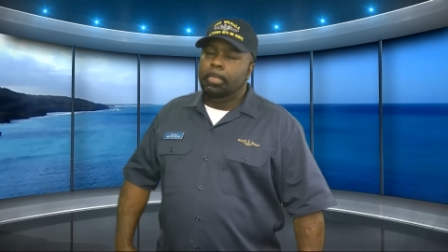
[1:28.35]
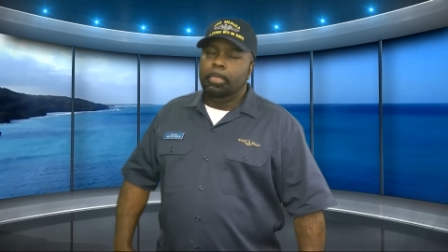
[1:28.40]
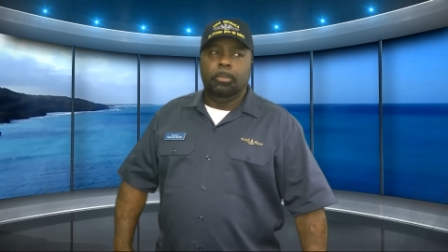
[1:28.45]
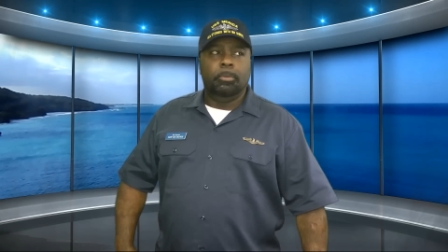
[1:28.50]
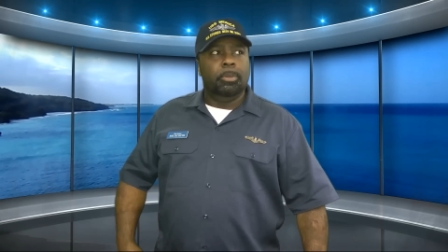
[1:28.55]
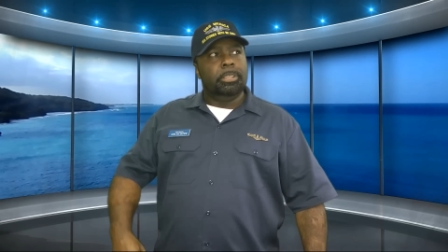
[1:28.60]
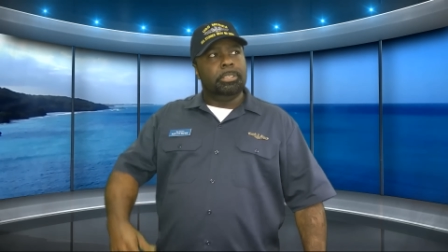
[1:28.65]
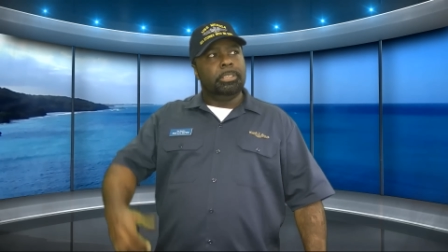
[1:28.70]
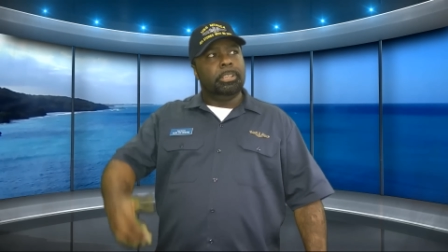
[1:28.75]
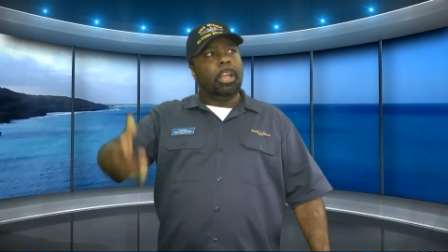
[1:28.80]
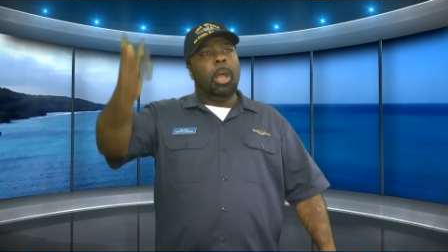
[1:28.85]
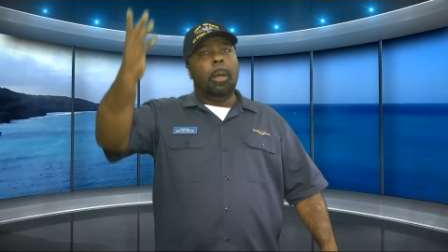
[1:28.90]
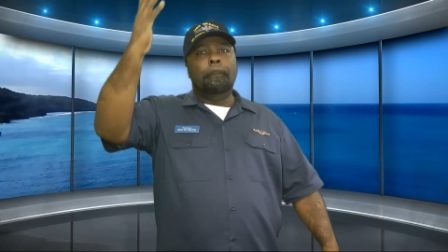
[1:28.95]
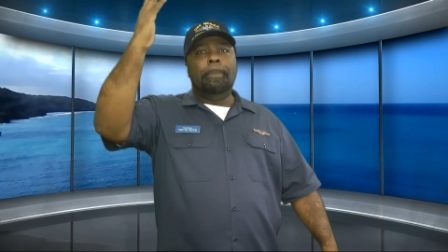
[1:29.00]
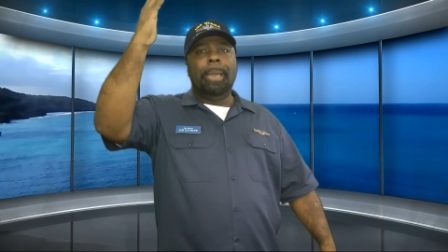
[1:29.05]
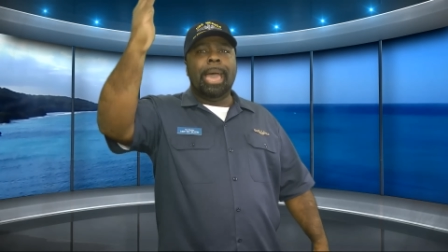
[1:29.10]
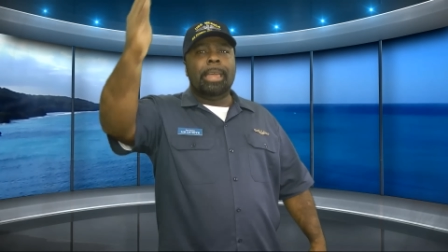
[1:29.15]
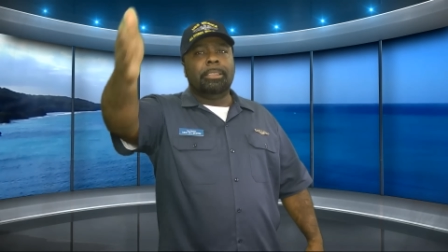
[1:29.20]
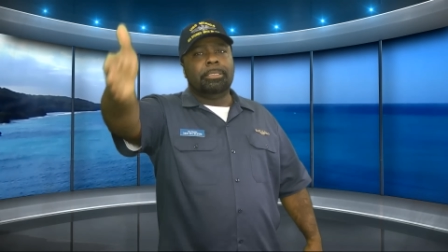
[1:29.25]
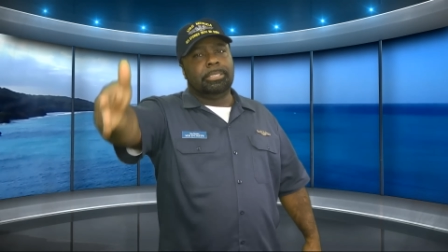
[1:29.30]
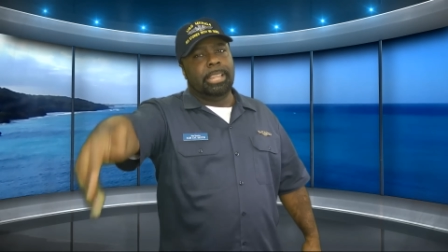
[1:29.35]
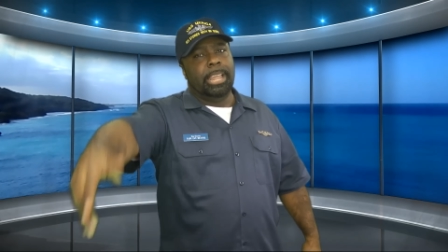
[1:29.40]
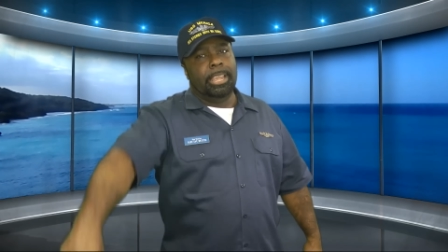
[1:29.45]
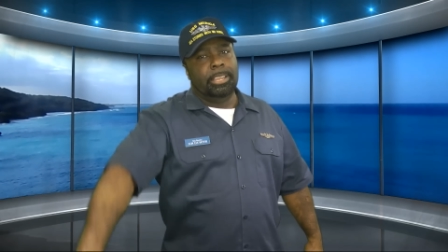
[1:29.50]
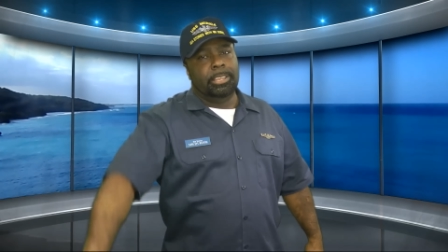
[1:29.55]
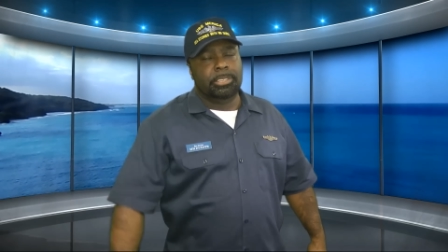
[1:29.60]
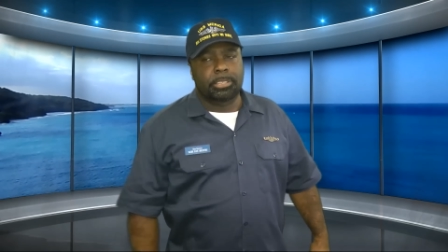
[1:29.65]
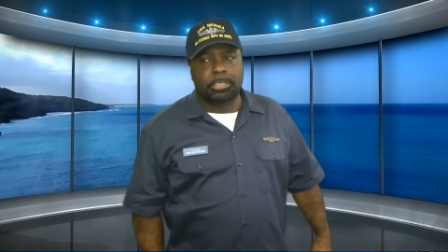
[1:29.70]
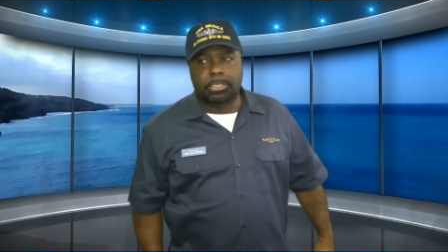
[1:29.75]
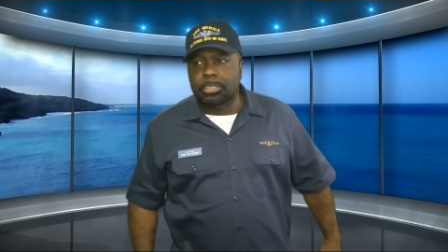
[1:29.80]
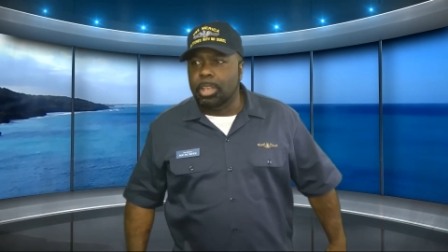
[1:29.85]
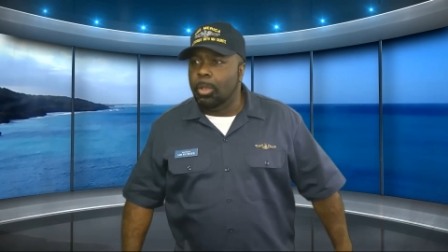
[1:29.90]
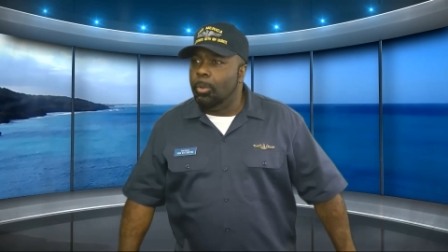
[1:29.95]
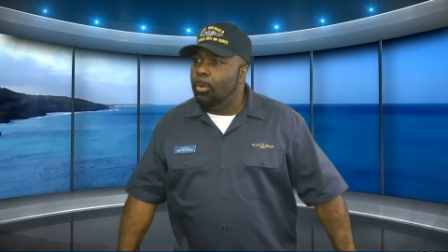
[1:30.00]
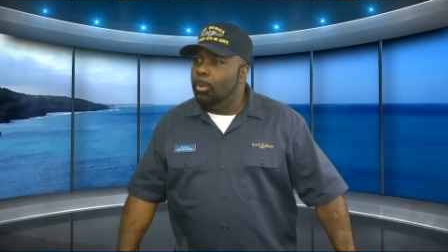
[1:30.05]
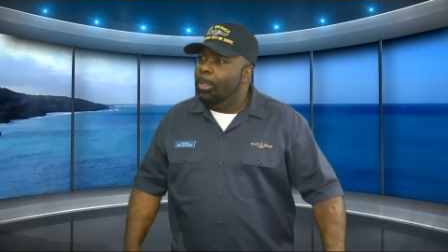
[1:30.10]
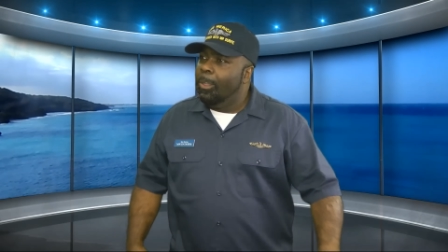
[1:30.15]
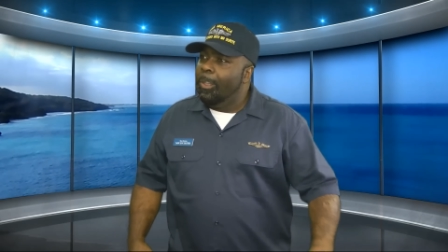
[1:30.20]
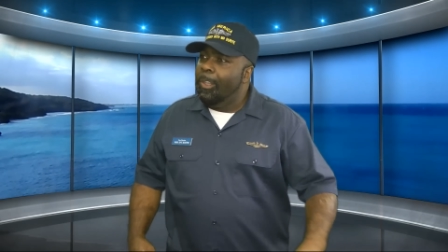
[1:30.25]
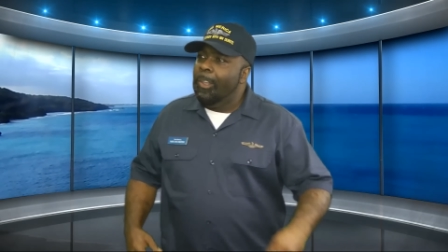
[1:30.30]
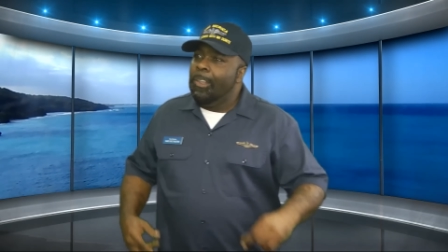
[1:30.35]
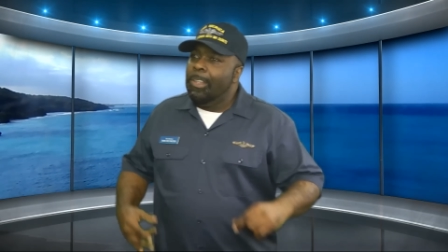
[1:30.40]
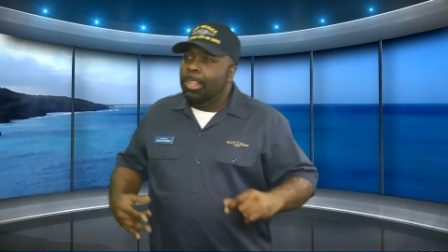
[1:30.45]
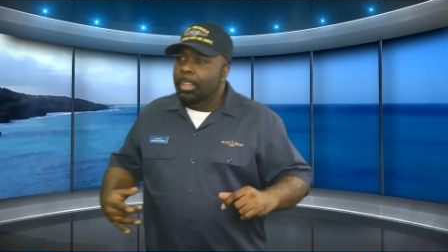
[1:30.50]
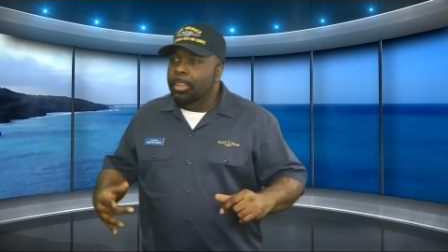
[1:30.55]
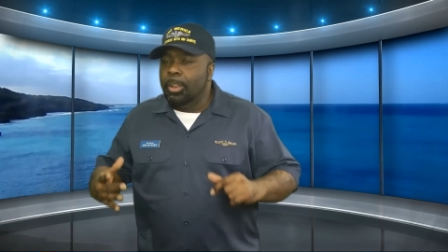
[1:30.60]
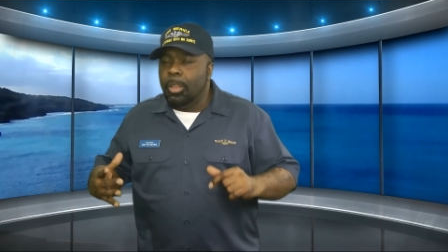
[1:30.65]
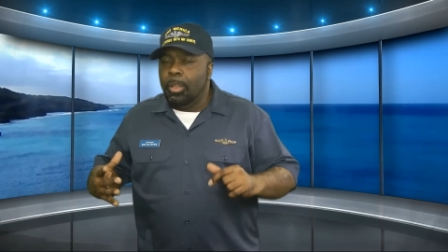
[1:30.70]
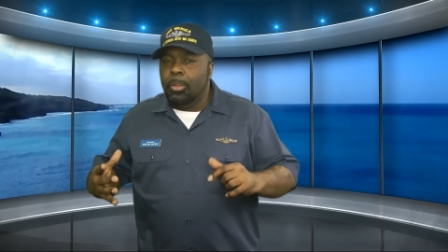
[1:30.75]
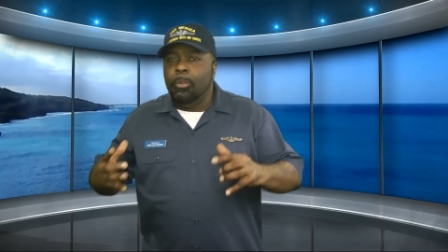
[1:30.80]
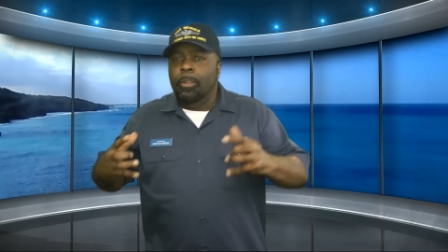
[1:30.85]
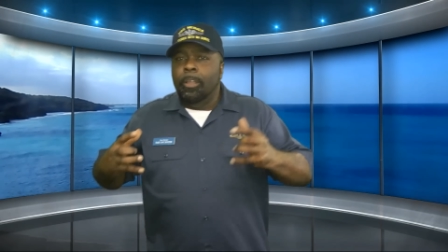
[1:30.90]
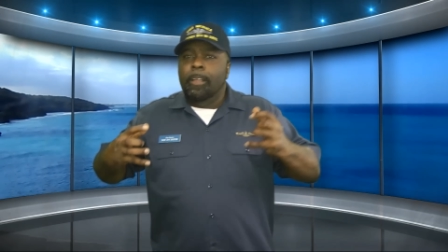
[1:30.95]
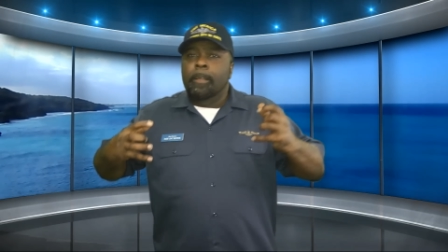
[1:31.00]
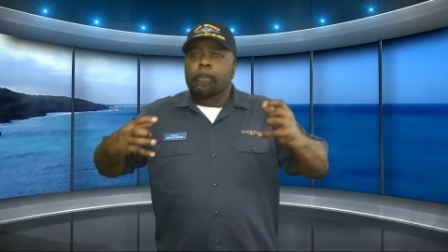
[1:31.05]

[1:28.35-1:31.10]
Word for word: what is it called battle station so you know